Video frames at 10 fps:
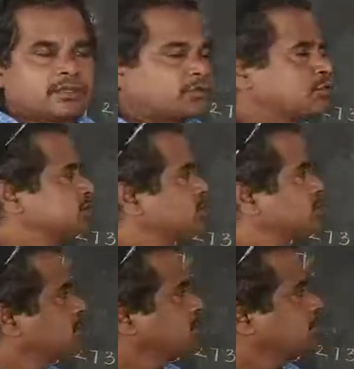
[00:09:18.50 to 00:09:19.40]
units
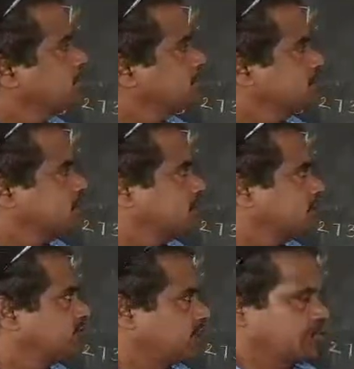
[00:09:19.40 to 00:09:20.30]
of the
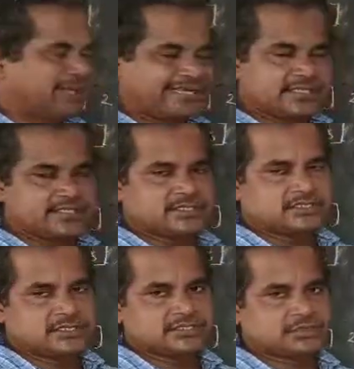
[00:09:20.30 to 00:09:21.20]
temperature from degree
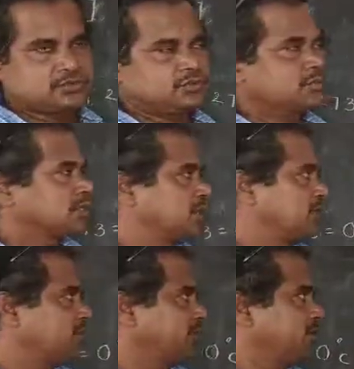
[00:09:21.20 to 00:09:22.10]
Celsius to
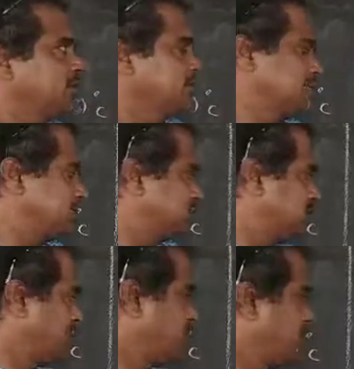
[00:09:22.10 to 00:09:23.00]
Kelvin. In the
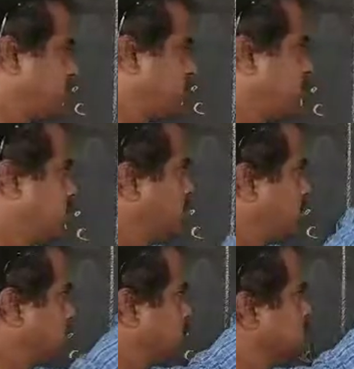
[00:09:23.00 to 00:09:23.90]
same manner,
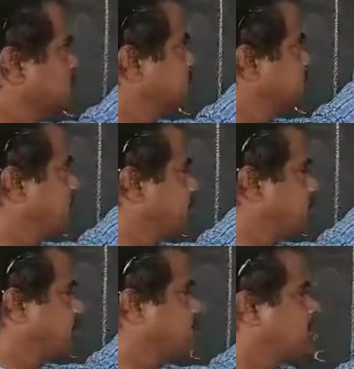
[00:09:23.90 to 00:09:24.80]
by using this
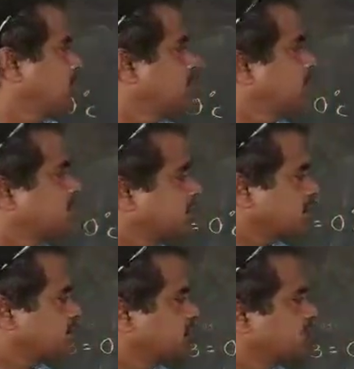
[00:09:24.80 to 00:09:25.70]
formula, we can
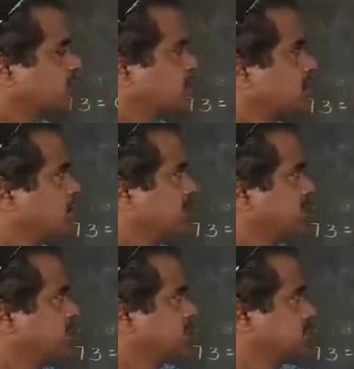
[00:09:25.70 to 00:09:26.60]
convert the
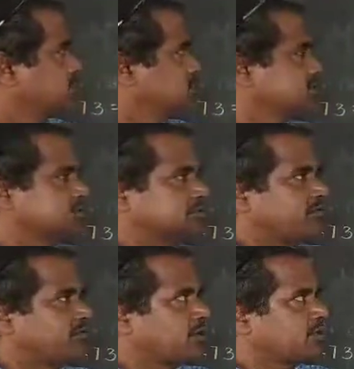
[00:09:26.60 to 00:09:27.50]
degree Celsius
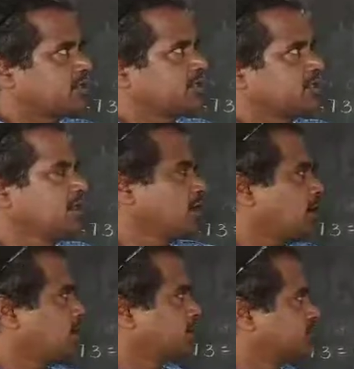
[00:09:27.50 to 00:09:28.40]
into Fahrenheit
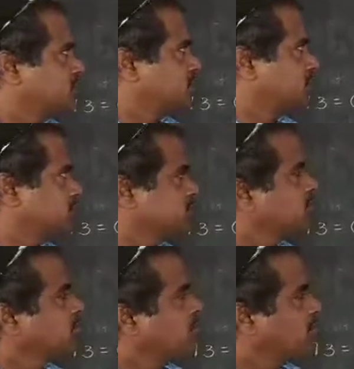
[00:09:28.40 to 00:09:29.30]
as well as
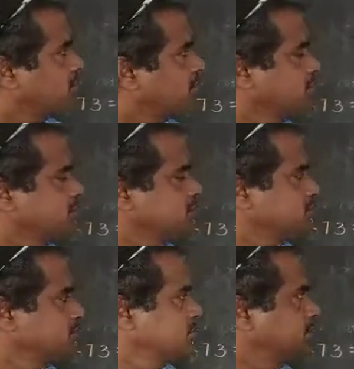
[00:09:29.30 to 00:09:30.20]
Fahrenheit into
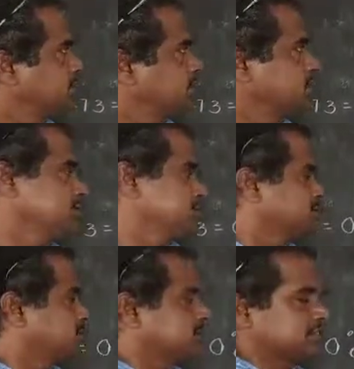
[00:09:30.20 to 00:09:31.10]
degree
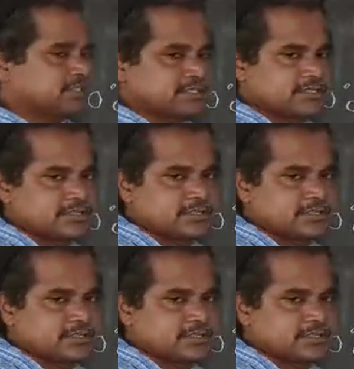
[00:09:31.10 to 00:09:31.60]
Celsius.